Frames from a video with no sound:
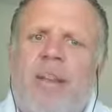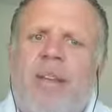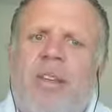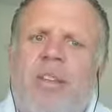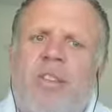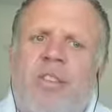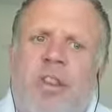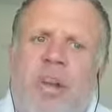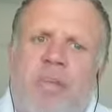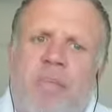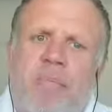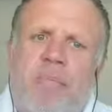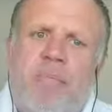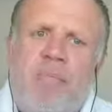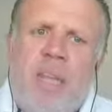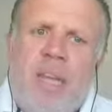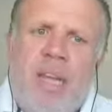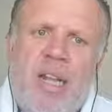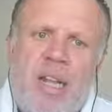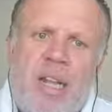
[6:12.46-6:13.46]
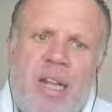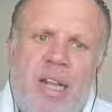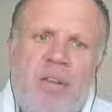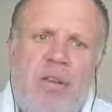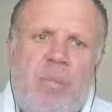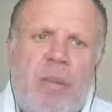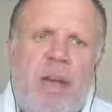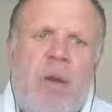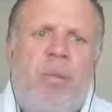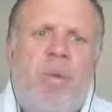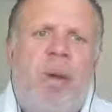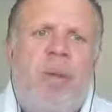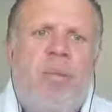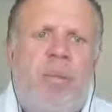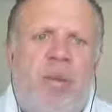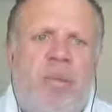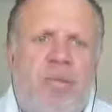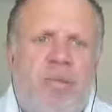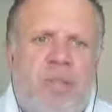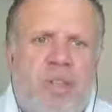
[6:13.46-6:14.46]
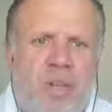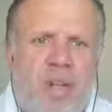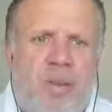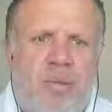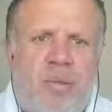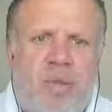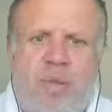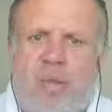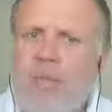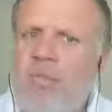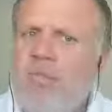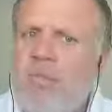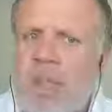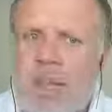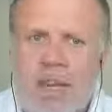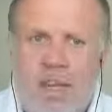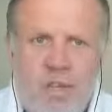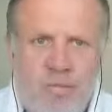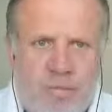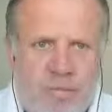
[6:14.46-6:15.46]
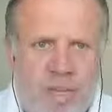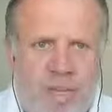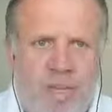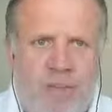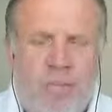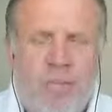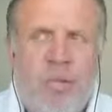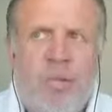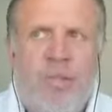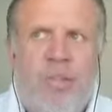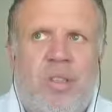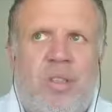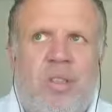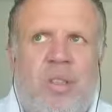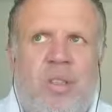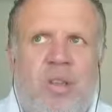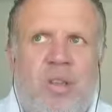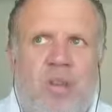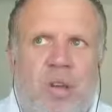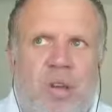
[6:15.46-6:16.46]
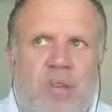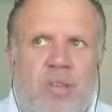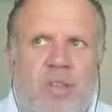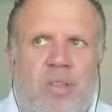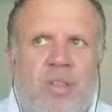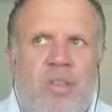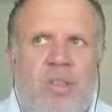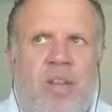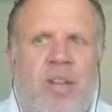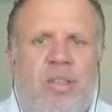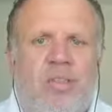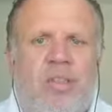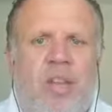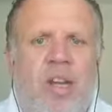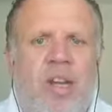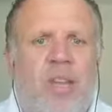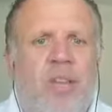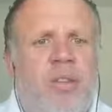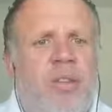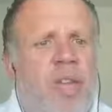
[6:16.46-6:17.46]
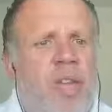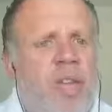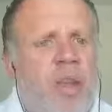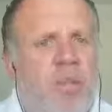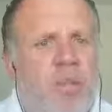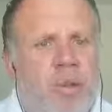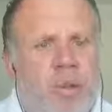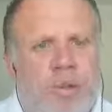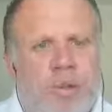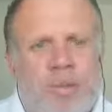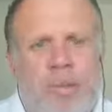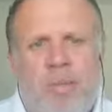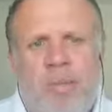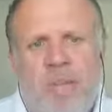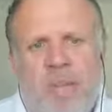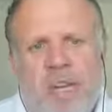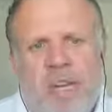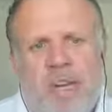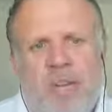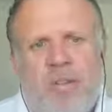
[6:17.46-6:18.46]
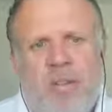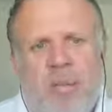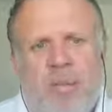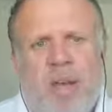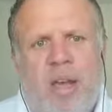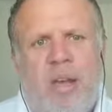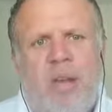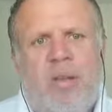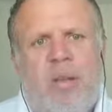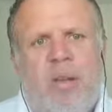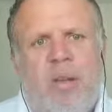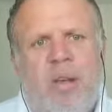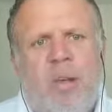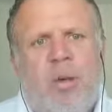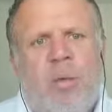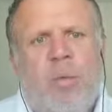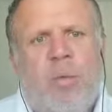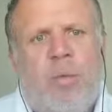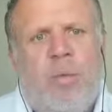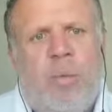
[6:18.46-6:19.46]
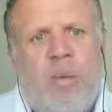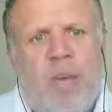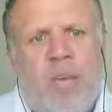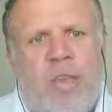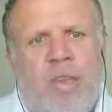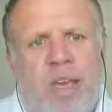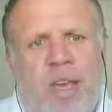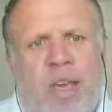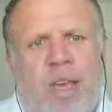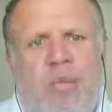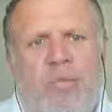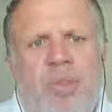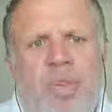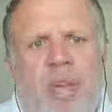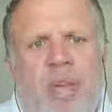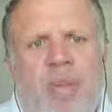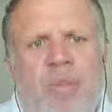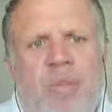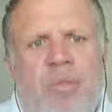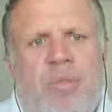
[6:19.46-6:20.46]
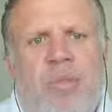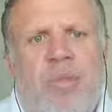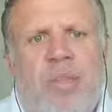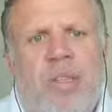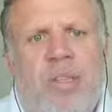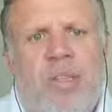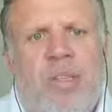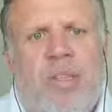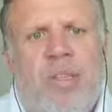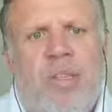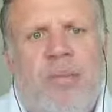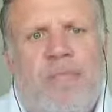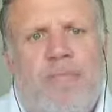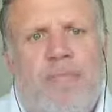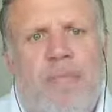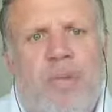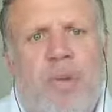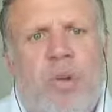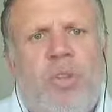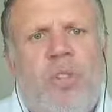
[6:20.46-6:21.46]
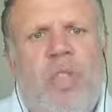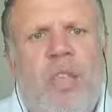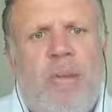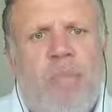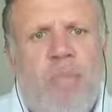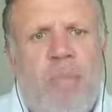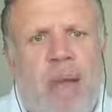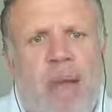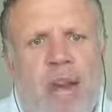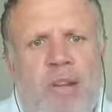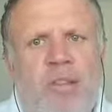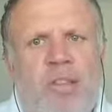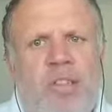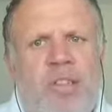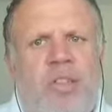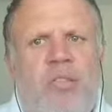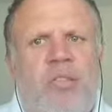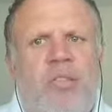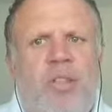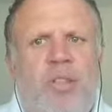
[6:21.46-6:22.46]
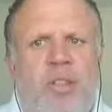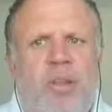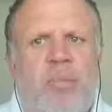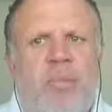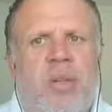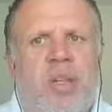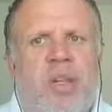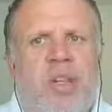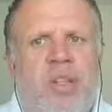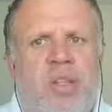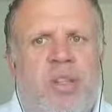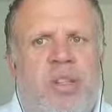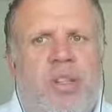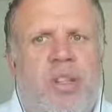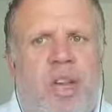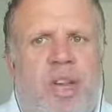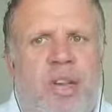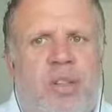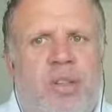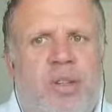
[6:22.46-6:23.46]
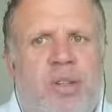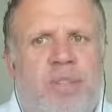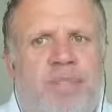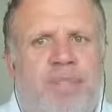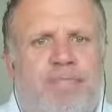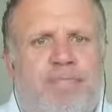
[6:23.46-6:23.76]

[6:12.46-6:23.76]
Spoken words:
So be clear about why people stay with you, and it's really important that you hold on to those values, but also be clear about what the game changer point is. What's the imperative for somebody to change?